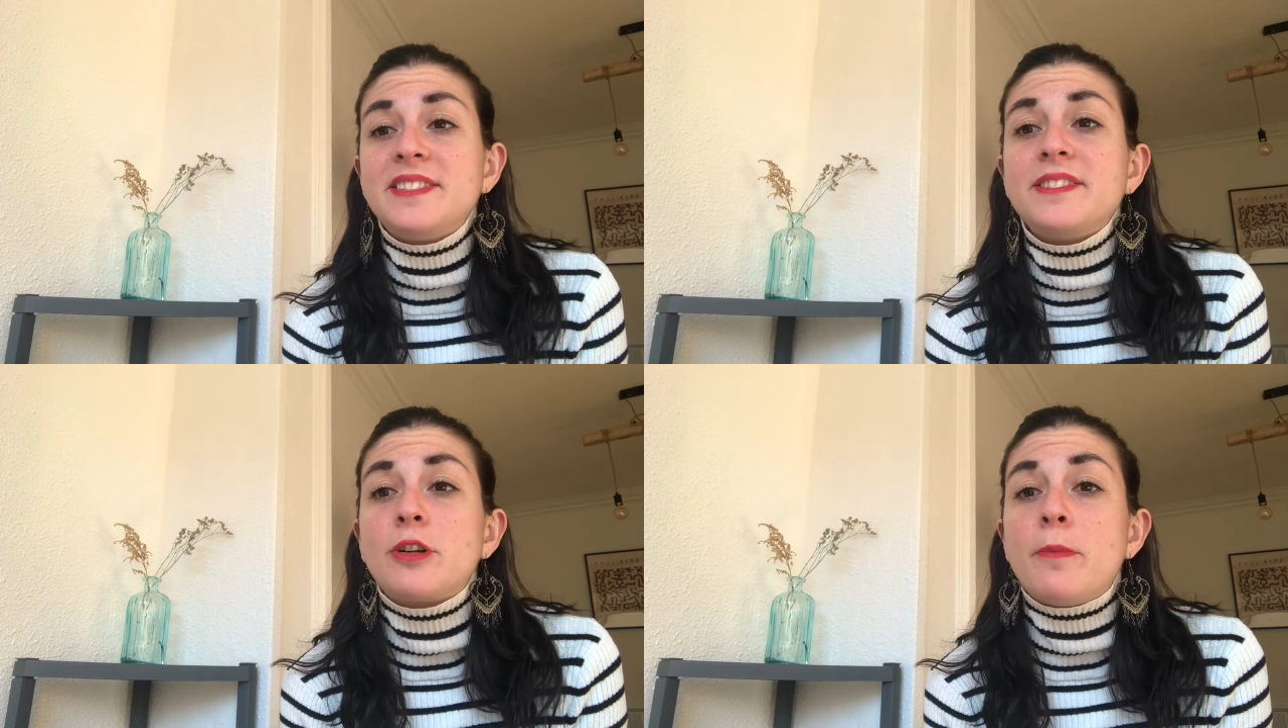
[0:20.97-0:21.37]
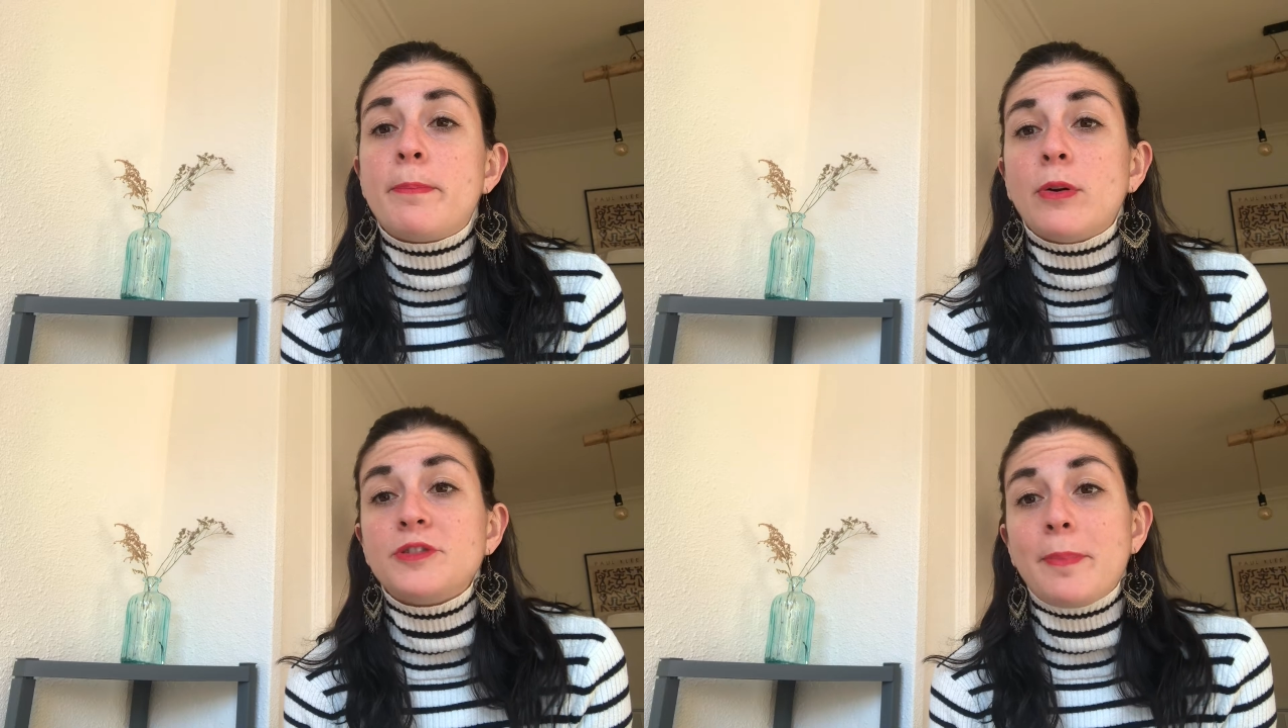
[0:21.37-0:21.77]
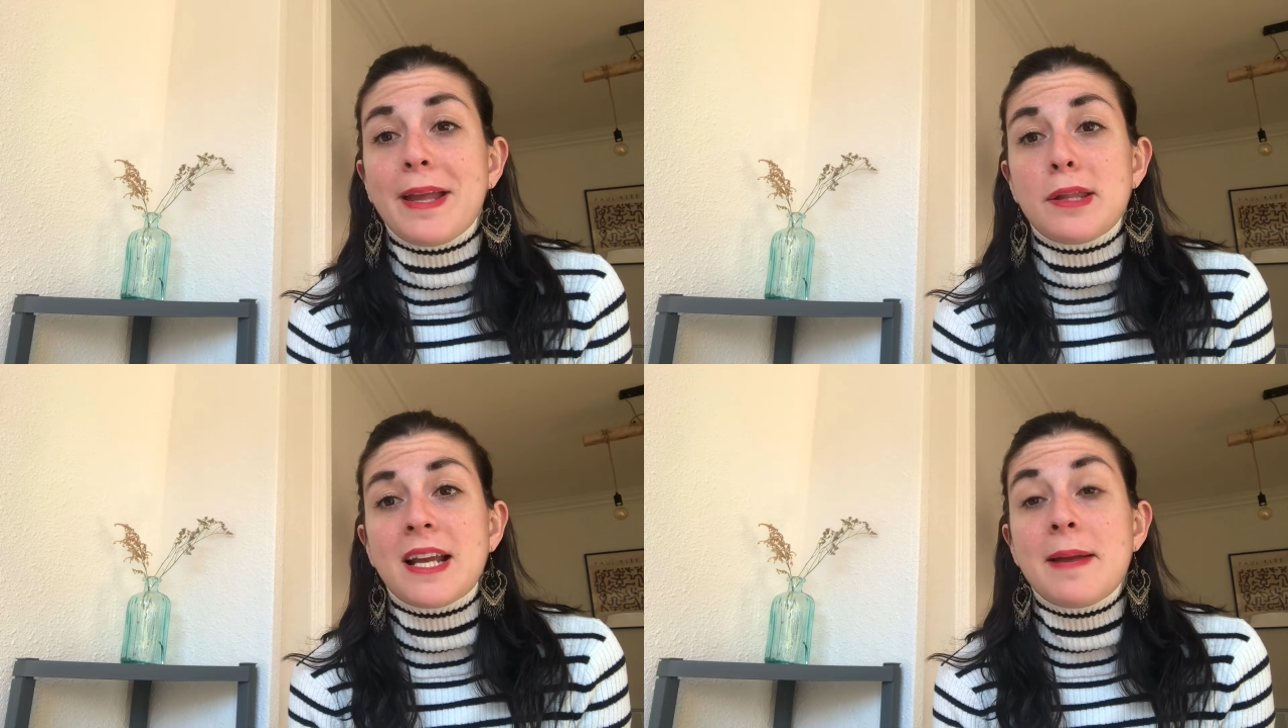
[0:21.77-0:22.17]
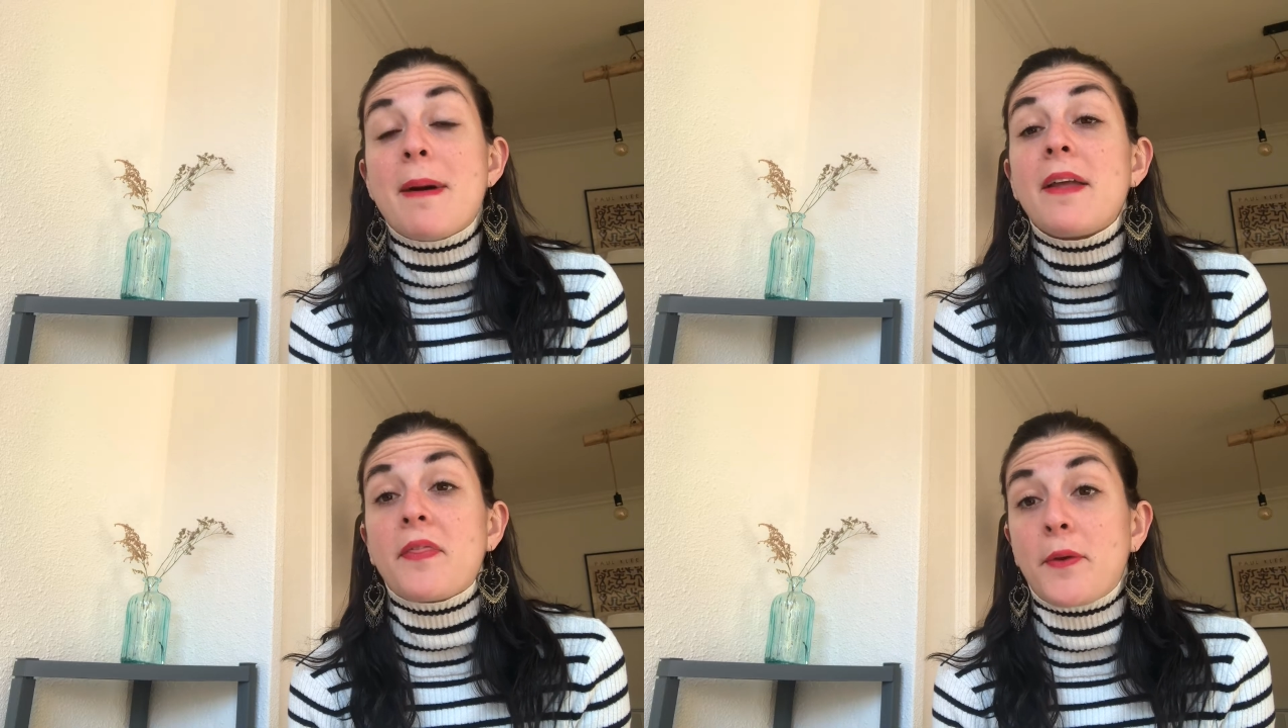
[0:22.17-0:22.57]
is composed basically
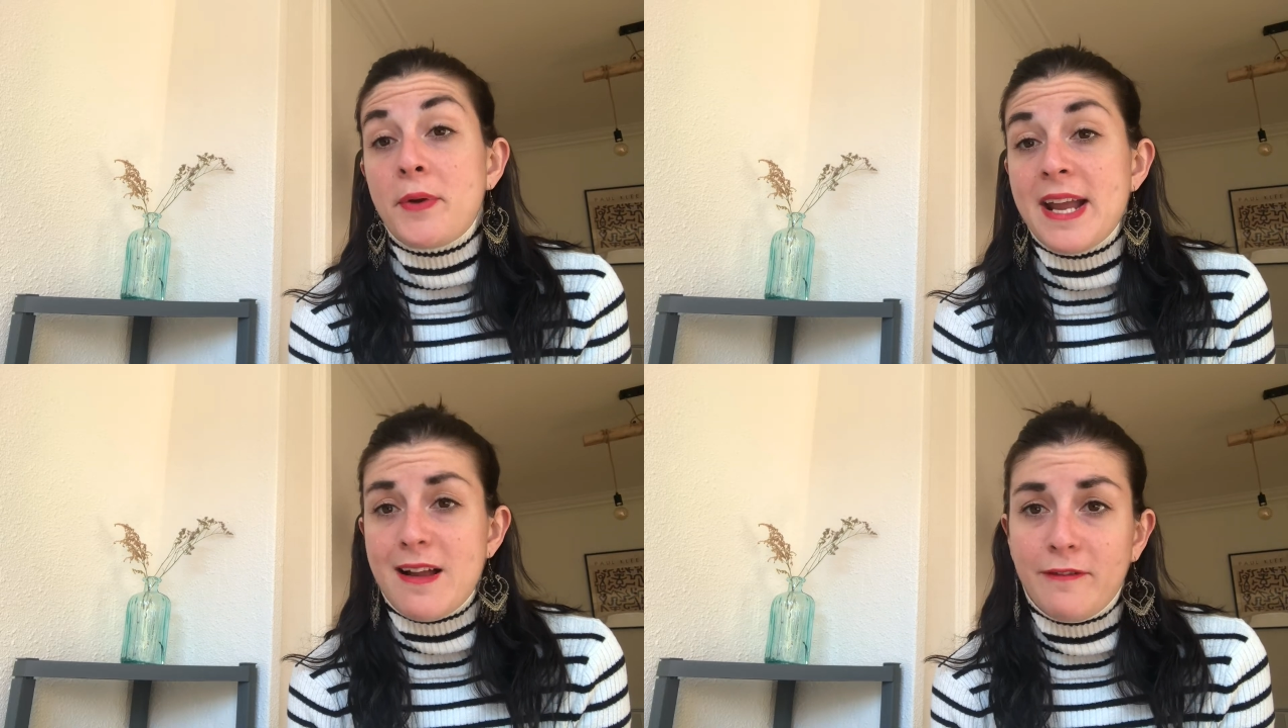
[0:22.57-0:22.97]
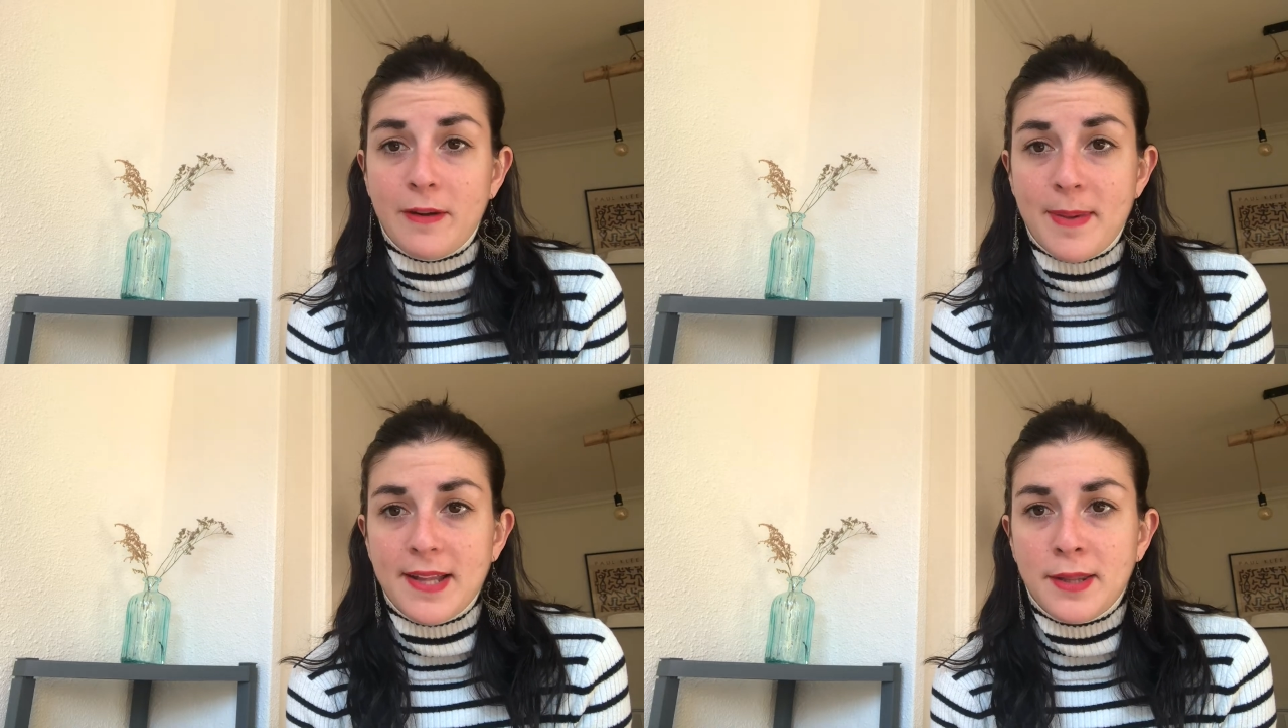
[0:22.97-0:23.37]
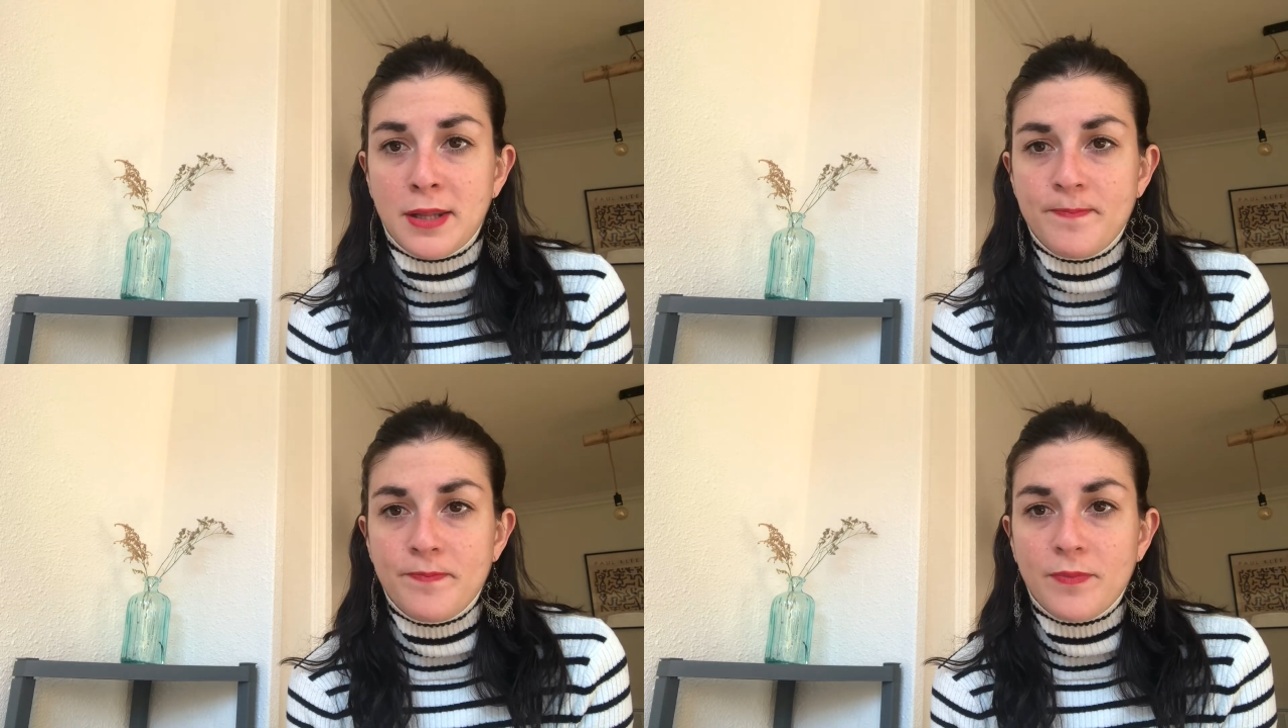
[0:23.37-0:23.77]
by three alphabets.